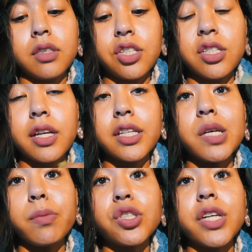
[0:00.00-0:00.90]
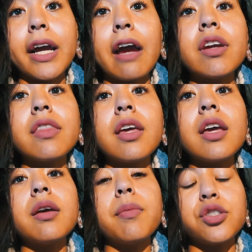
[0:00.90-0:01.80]
just to like double check
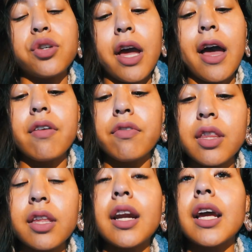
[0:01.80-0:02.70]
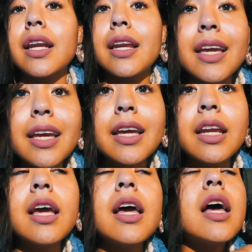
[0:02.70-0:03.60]
everything and make sure I have everything that I
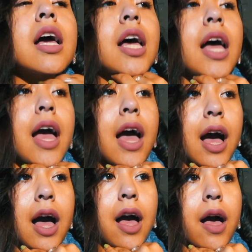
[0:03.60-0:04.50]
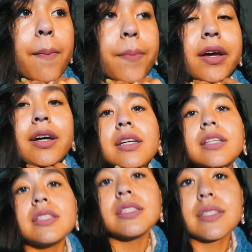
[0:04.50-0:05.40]
need um,
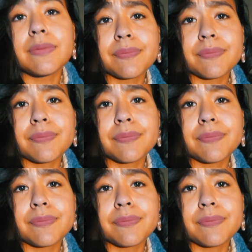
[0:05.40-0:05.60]
because